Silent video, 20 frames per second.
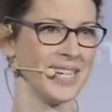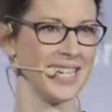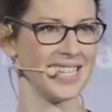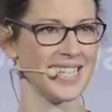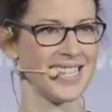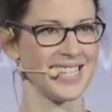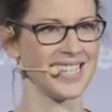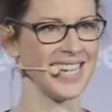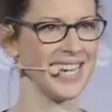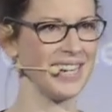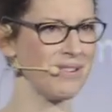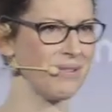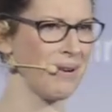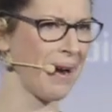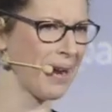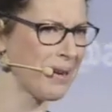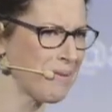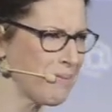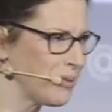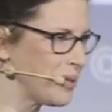It's
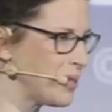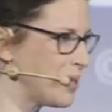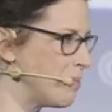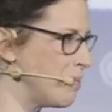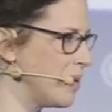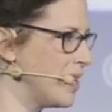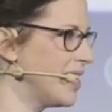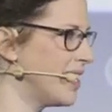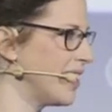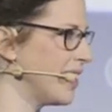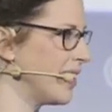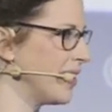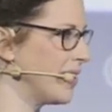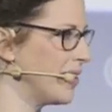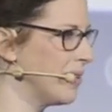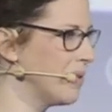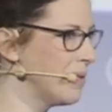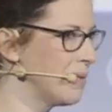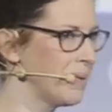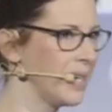incredible to be
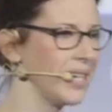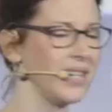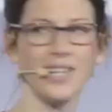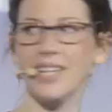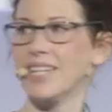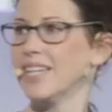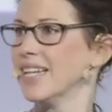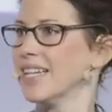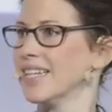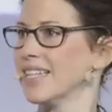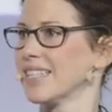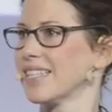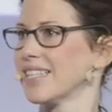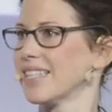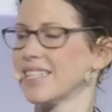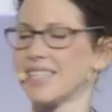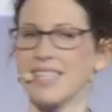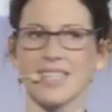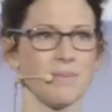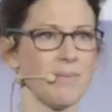here. Oh my goodness,
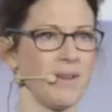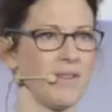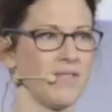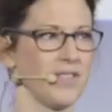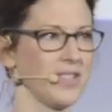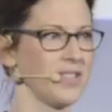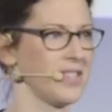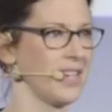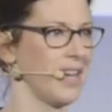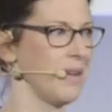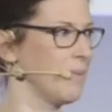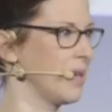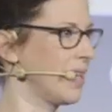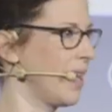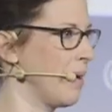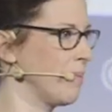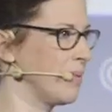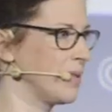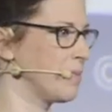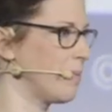this is my first time at
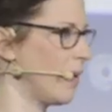Campus